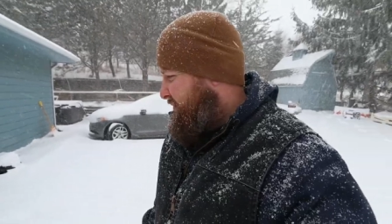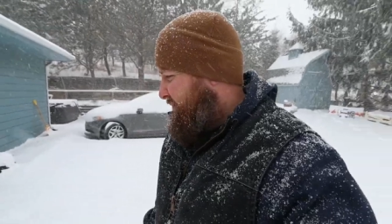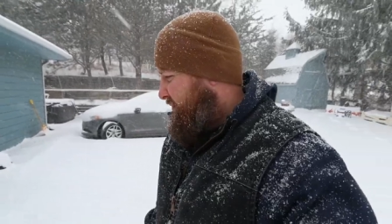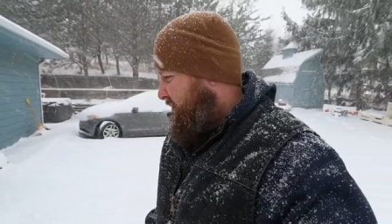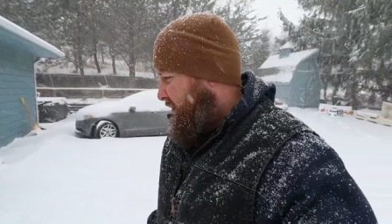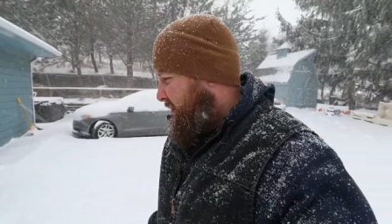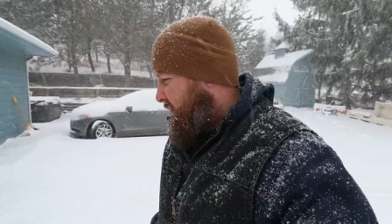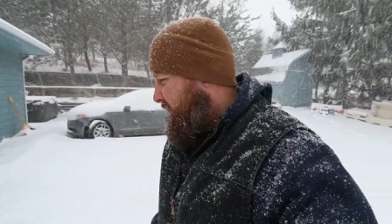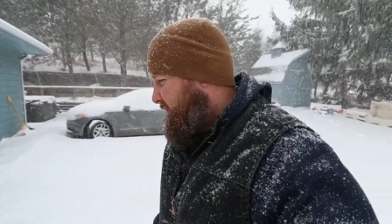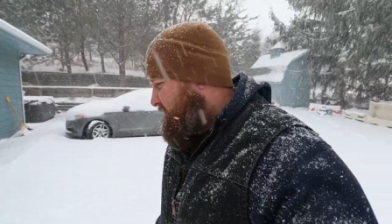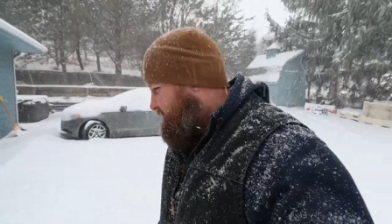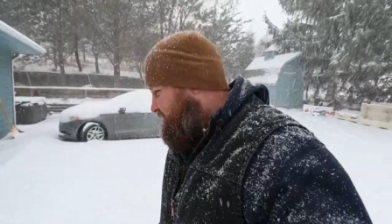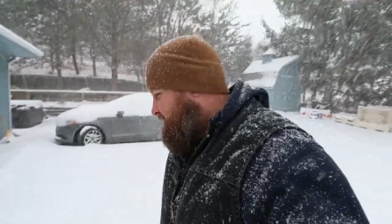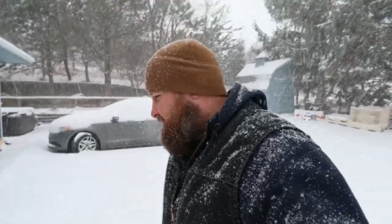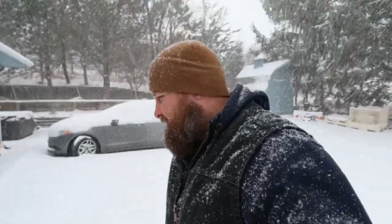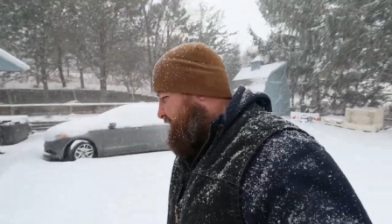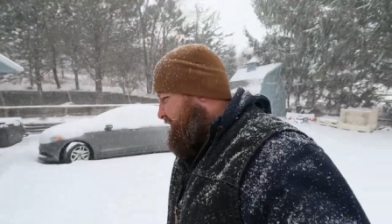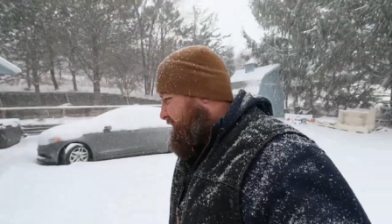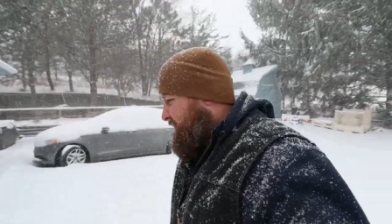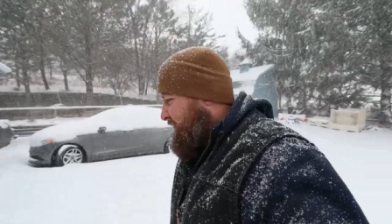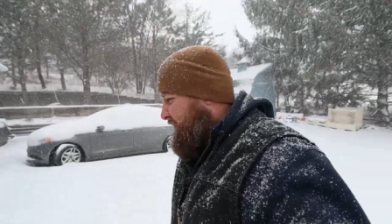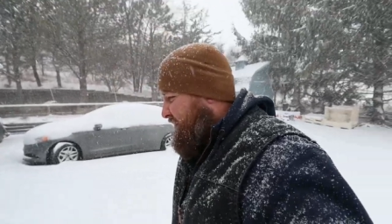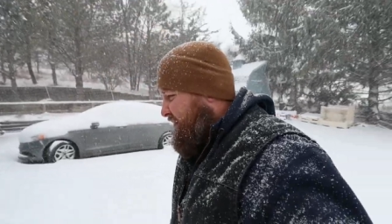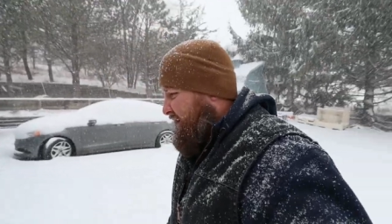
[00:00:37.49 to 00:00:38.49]
So
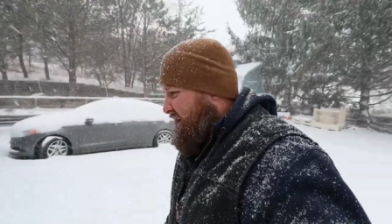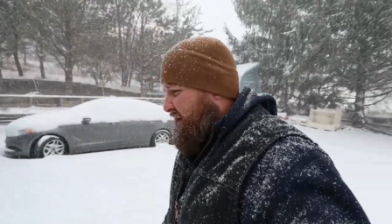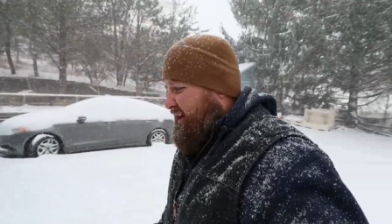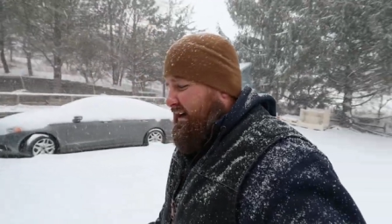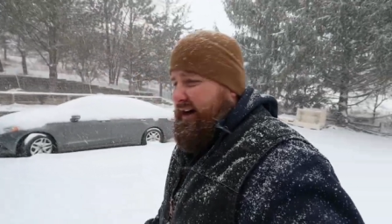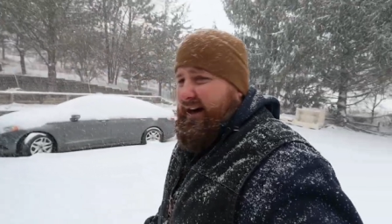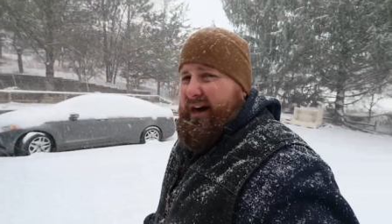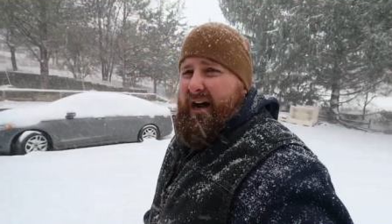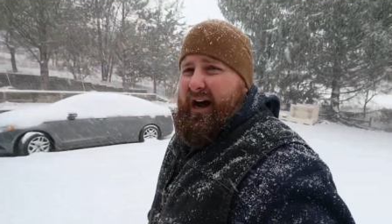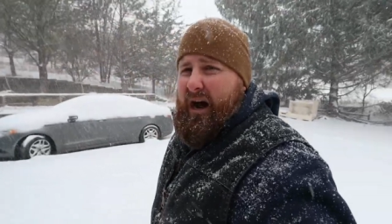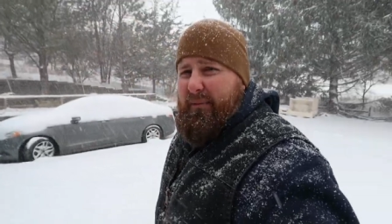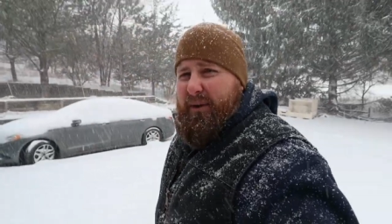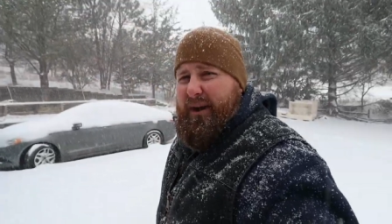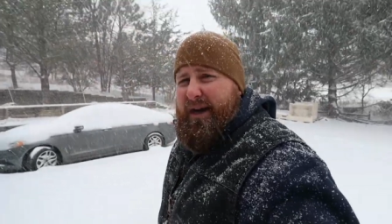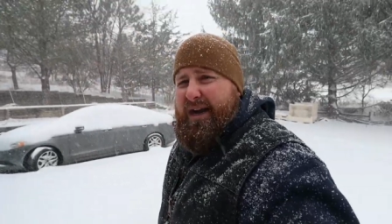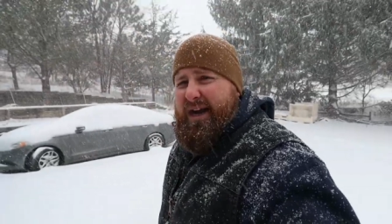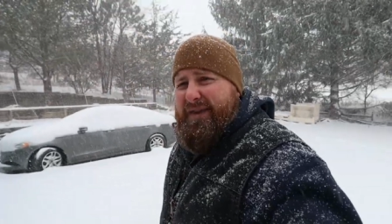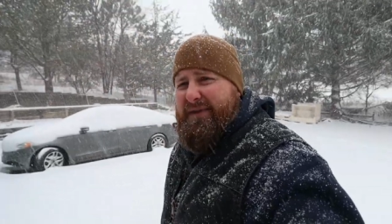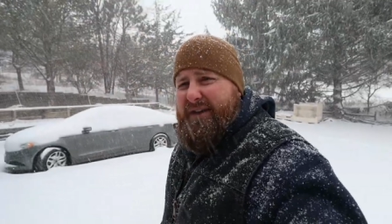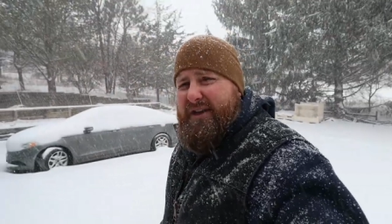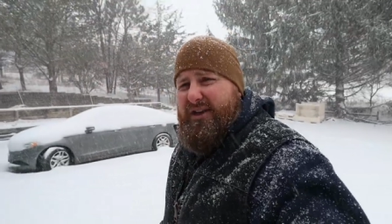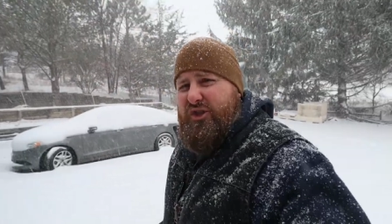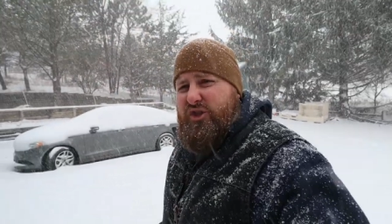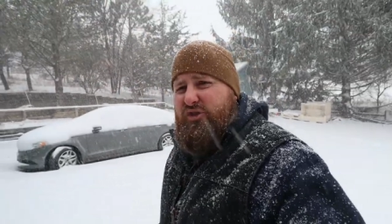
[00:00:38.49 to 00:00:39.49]
I'm gonna
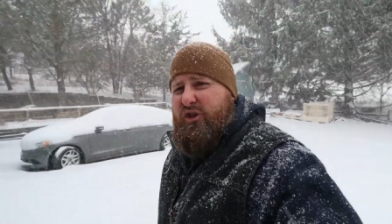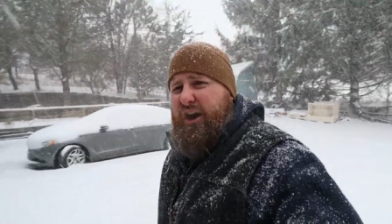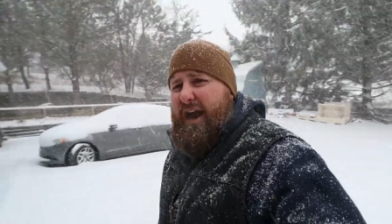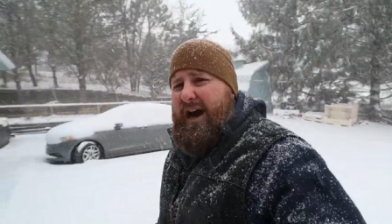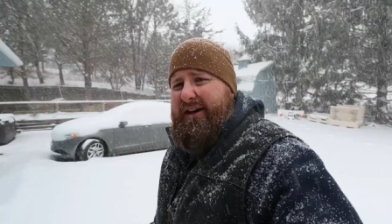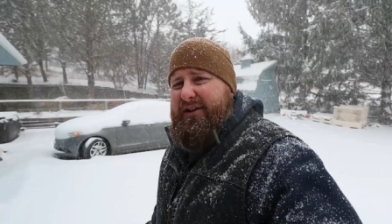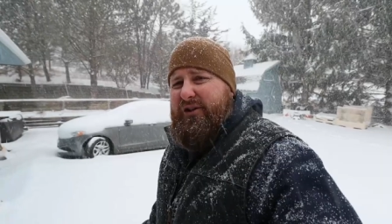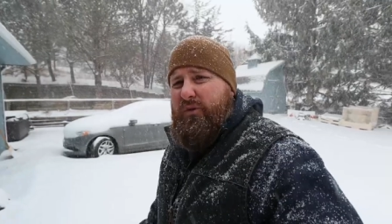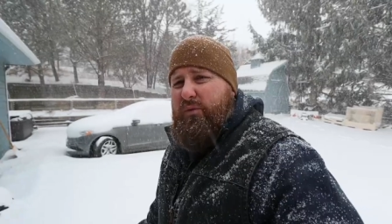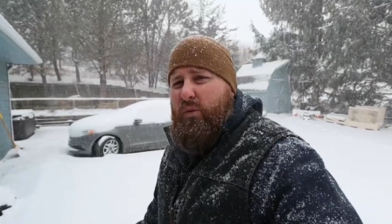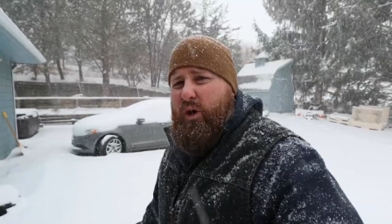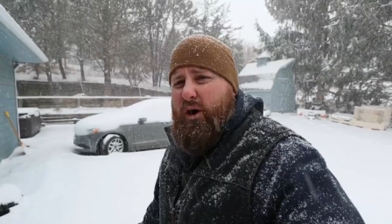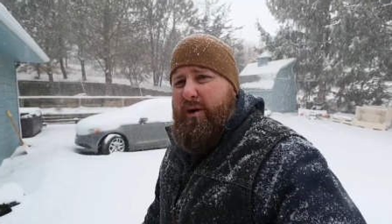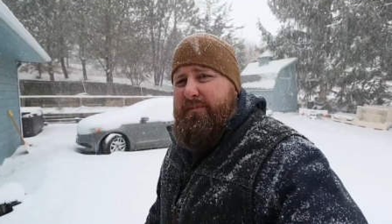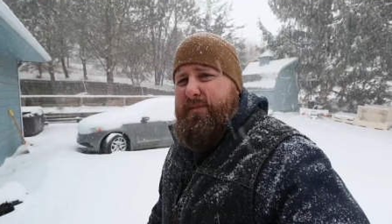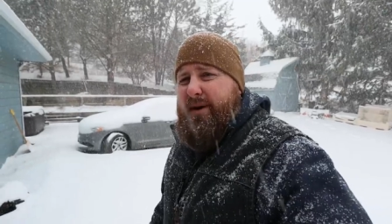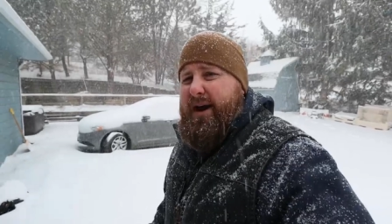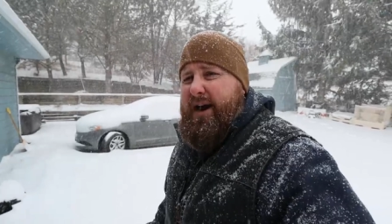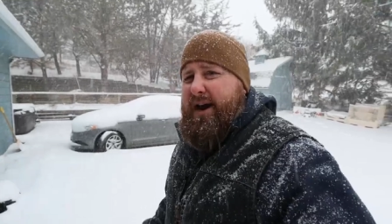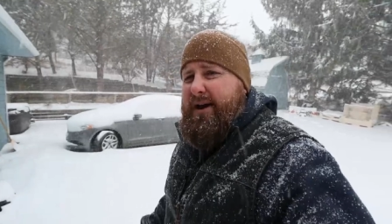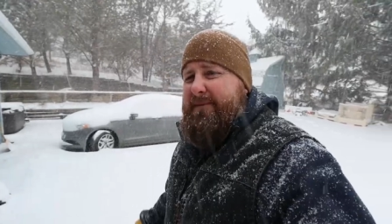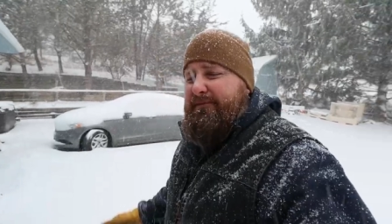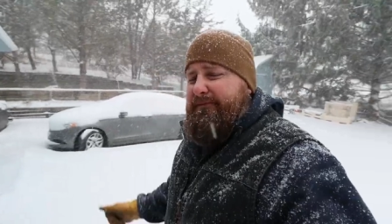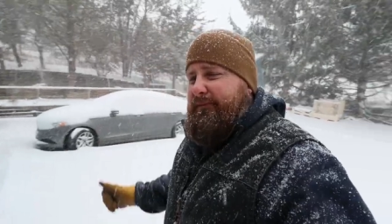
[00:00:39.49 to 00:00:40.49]
get this tractor
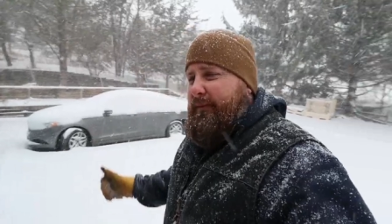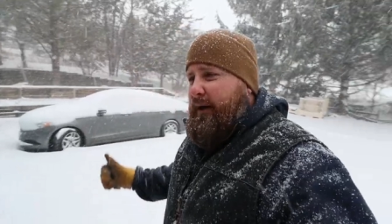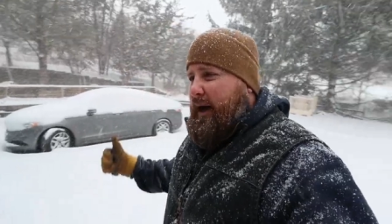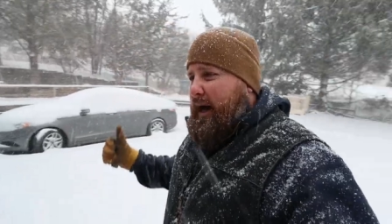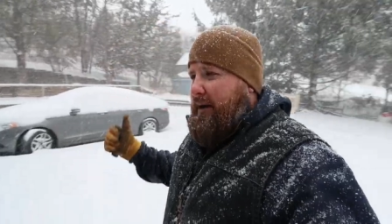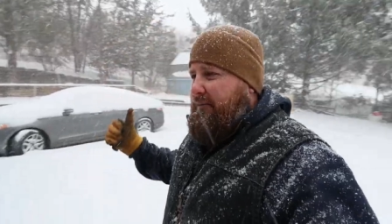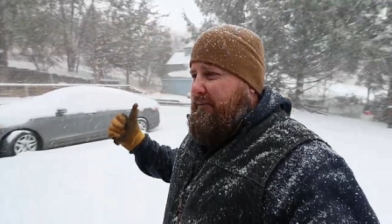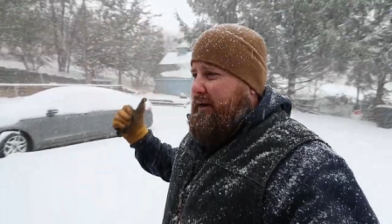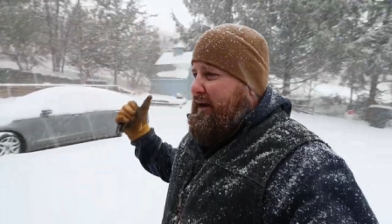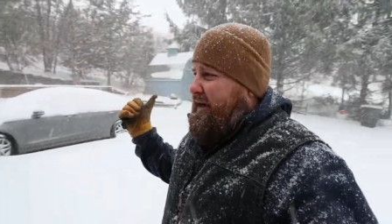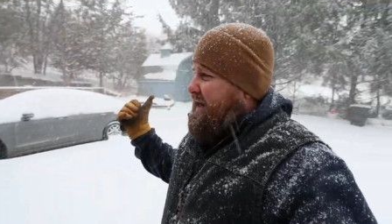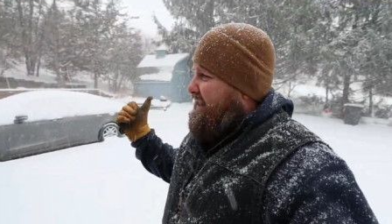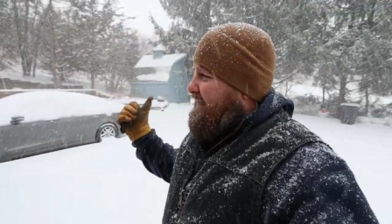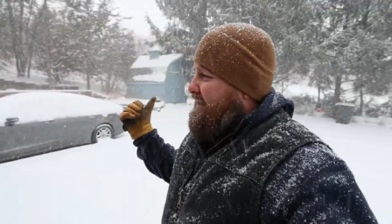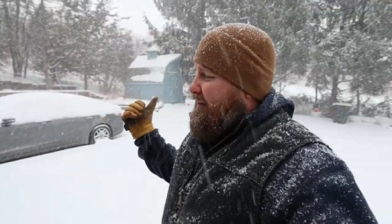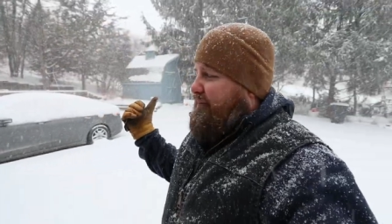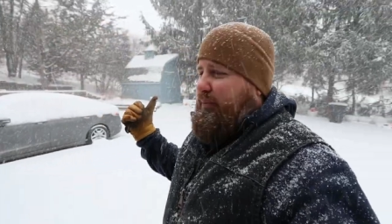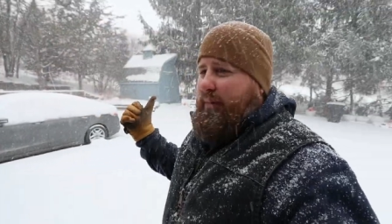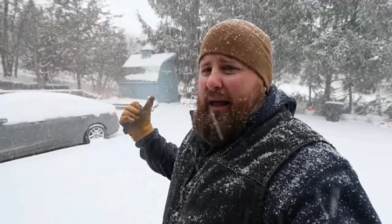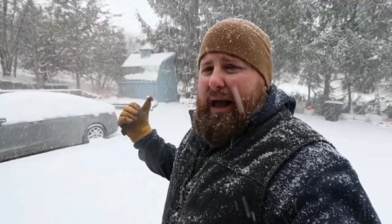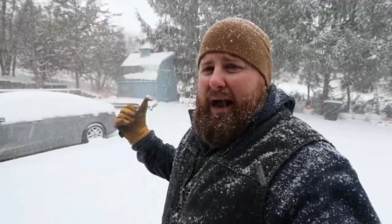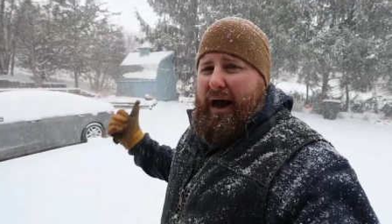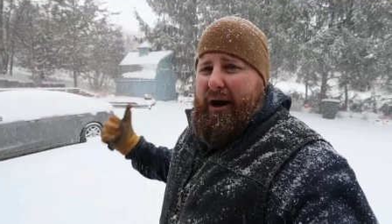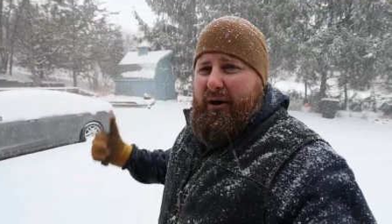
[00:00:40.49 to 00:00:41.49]
warmed up. I'm gonna get the
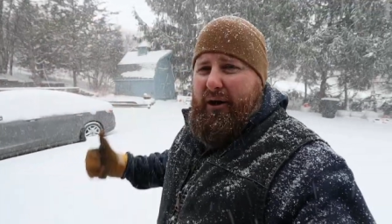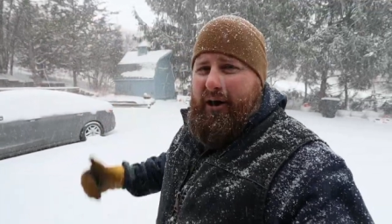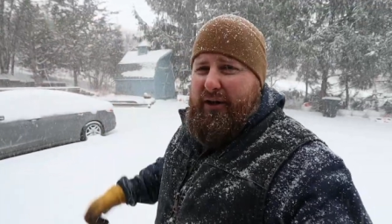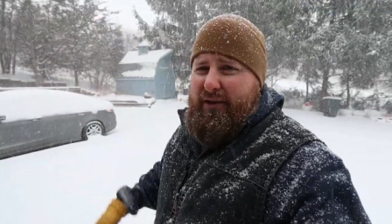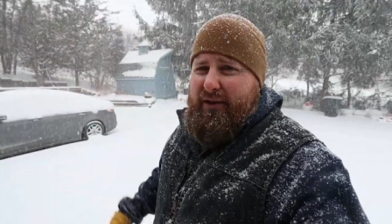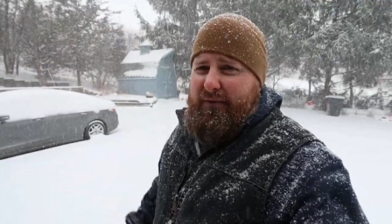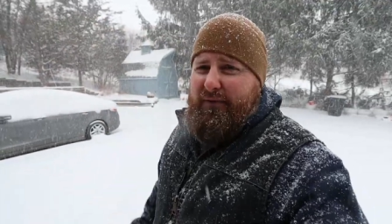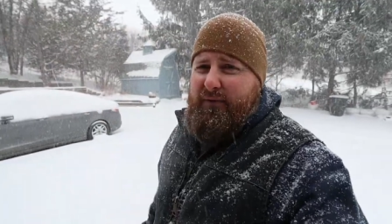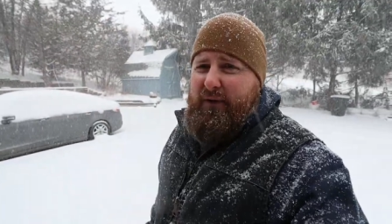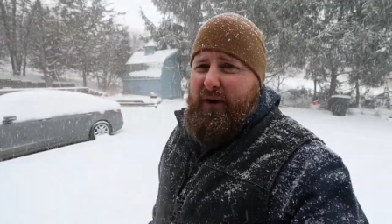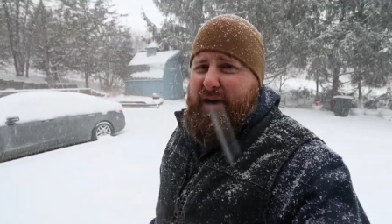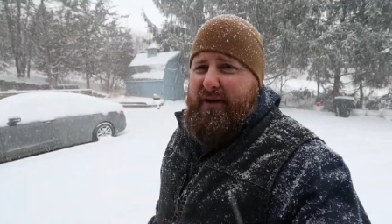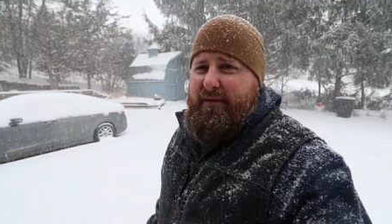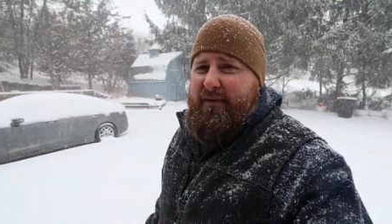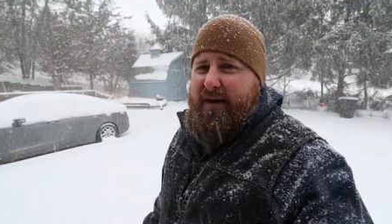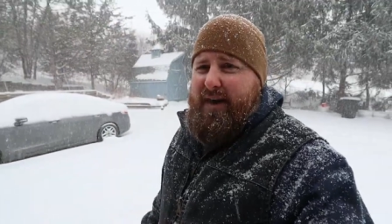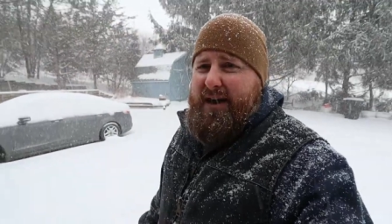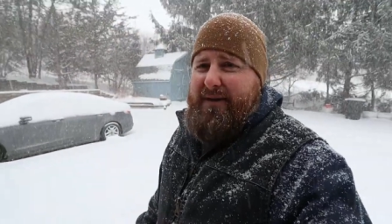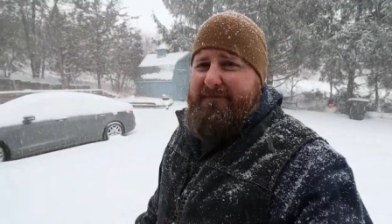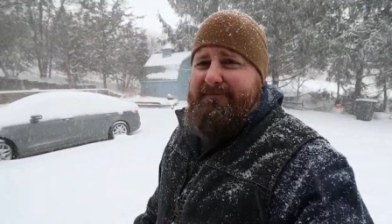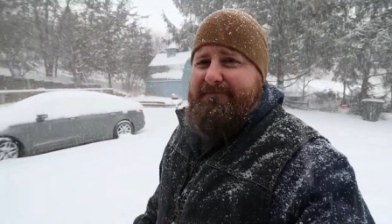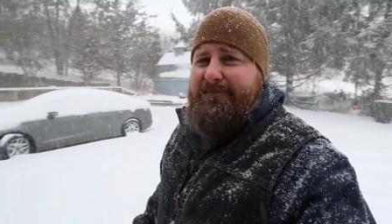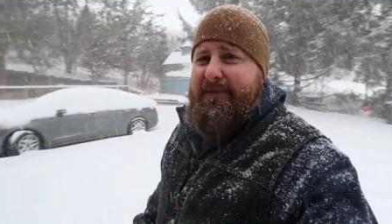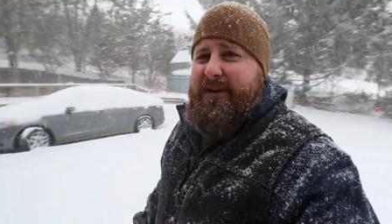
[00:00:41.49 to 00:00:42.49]
plow on the front of
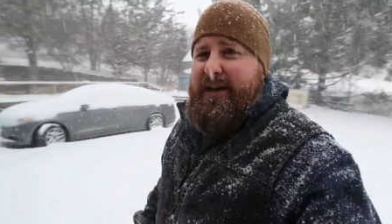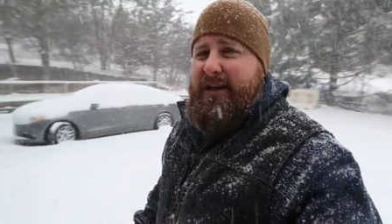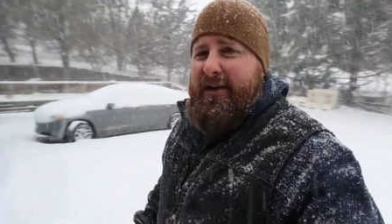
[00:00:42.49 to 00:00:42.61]
it.